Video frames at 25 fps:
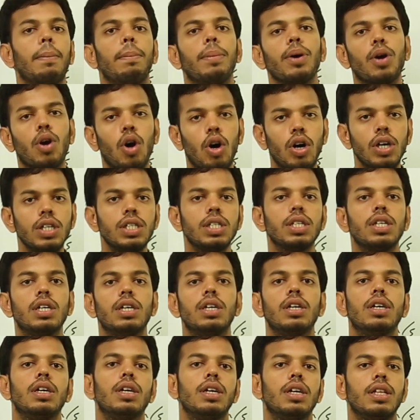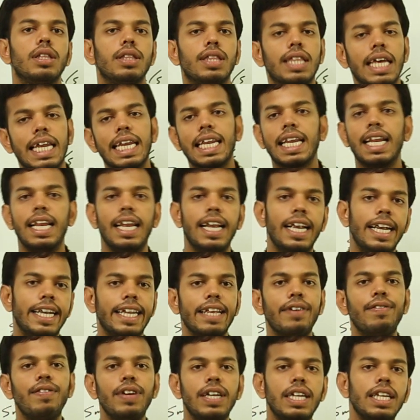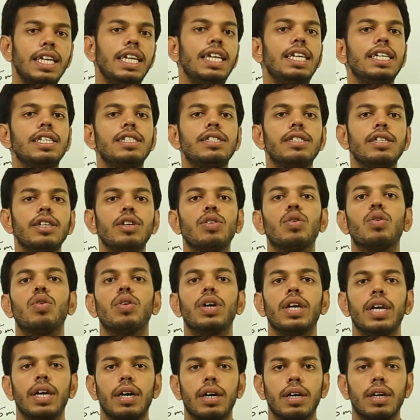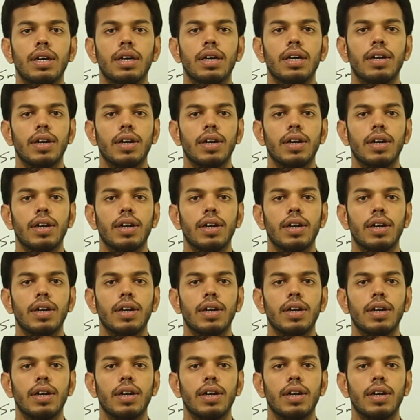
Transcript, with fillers: because the relativity is zero here